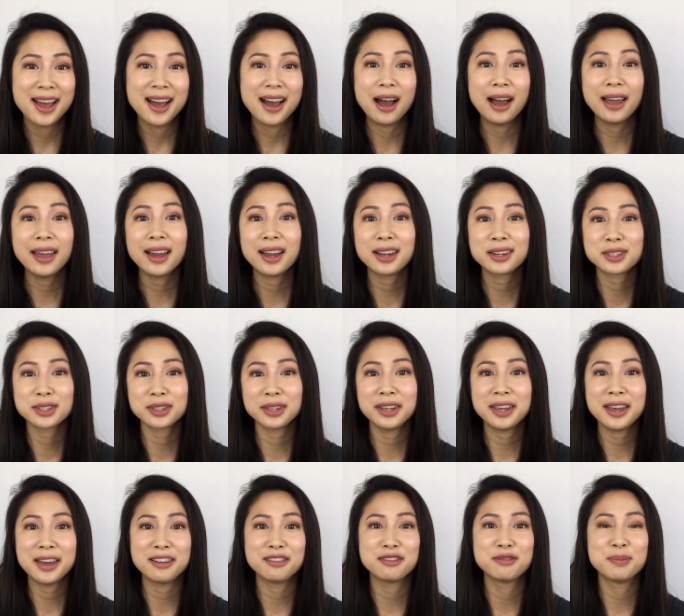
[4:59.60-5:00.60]
I
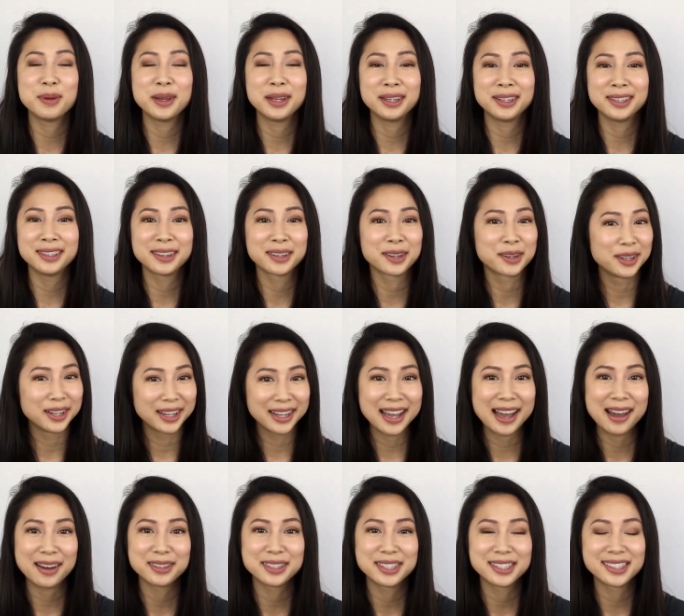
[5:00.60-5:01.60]
actually have been learning
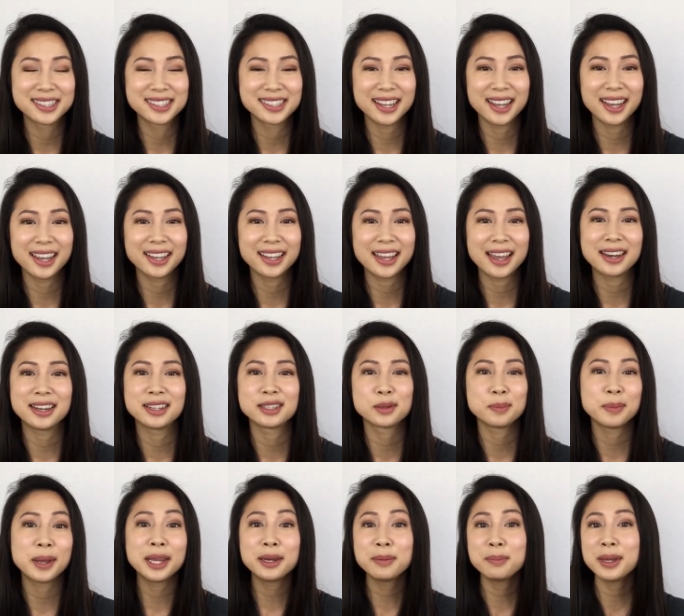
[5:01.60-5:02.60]
how to sing, and it's
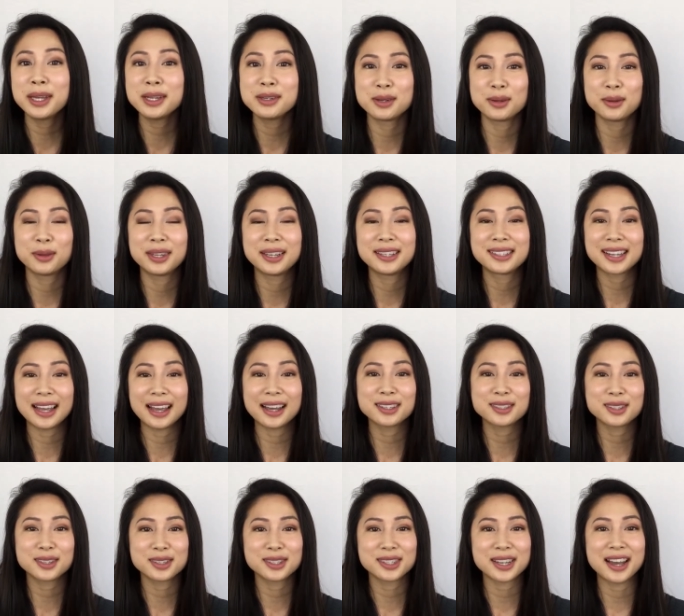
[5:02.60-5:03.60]
made me do these
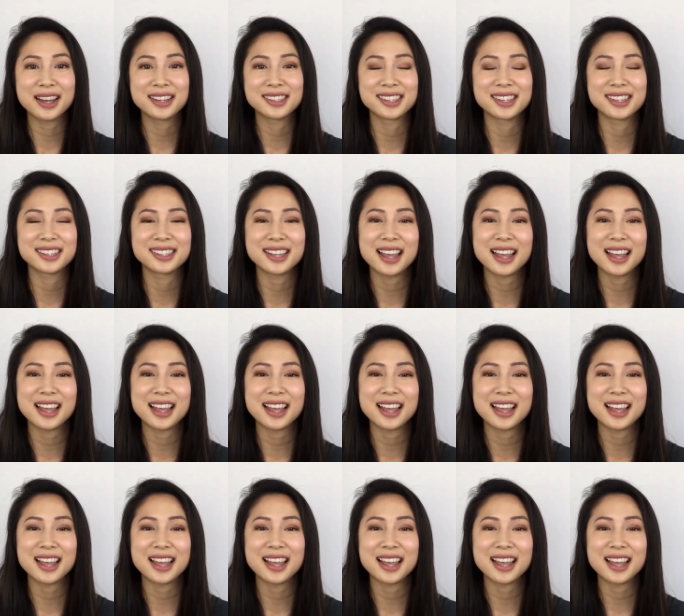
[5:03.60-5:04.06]
exercises.